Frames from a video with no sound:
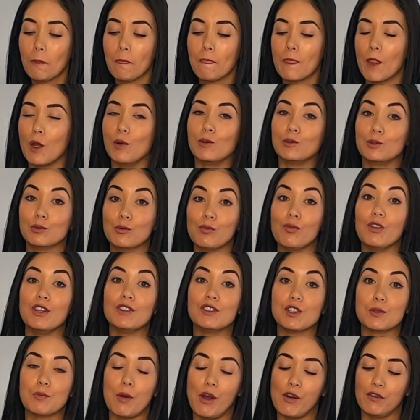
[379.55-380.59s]
No,
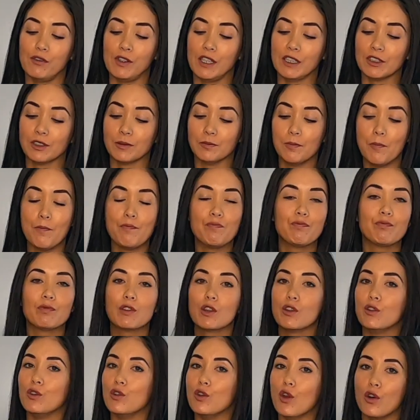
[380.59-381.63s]
this is perfect.
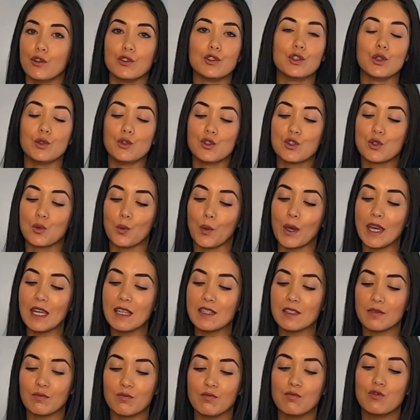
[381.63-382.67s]
Not too
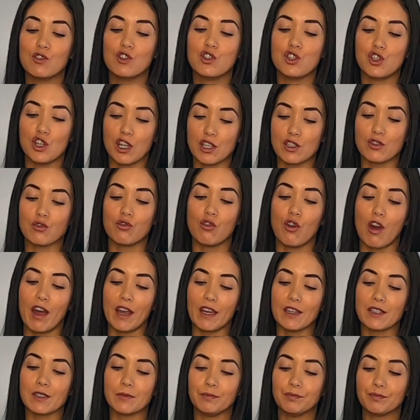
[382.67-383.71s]
sweet, just
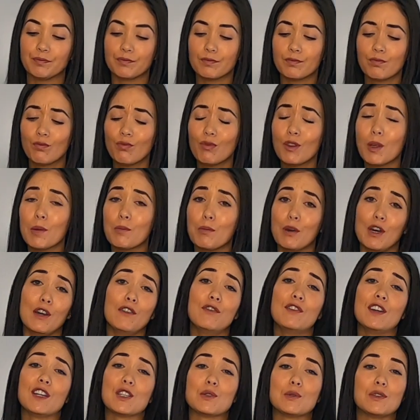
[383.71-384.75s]
right.
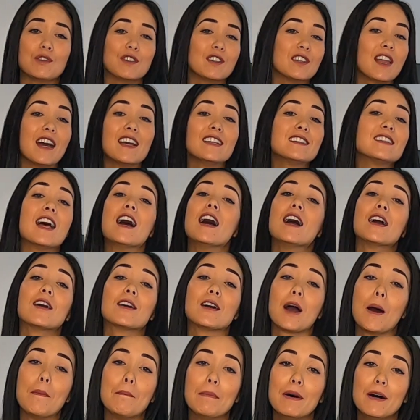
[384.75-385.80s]
Perfect with a nice
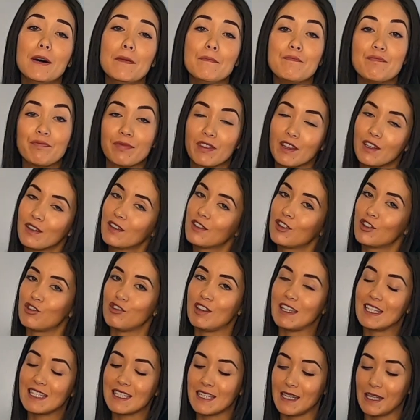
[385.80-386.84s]
cuppa,
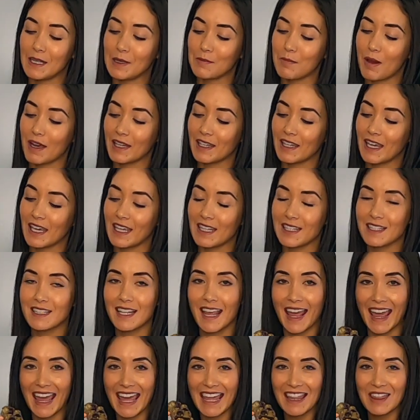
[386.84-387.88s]
green tea in my case,
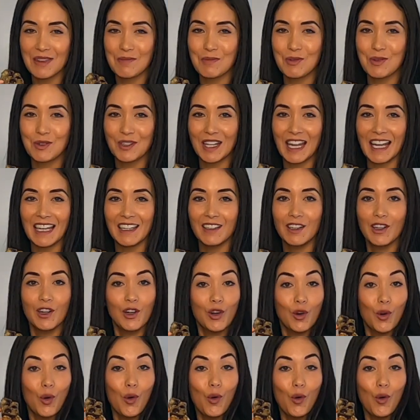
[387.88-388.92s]
in the morning
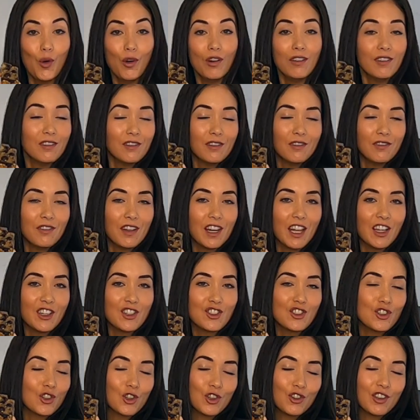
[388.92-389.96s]
or for
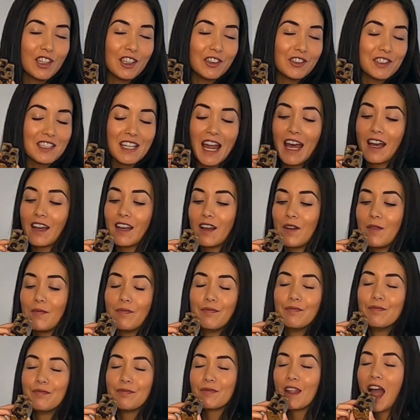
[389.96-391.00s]
lunch or a little snack.
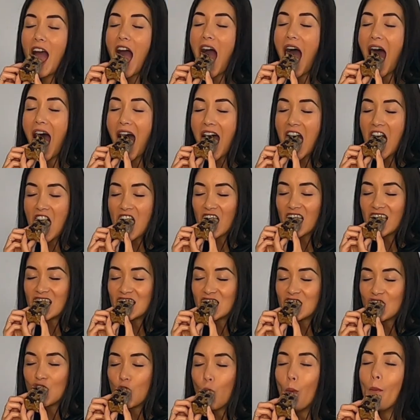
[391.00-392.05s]

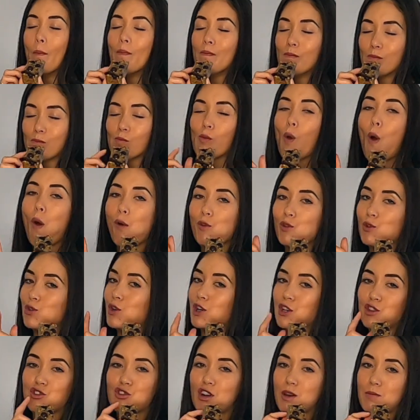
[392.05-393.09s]
You
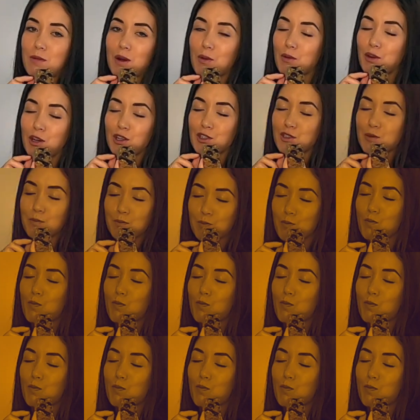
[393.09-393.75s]
gotta try them out, guys.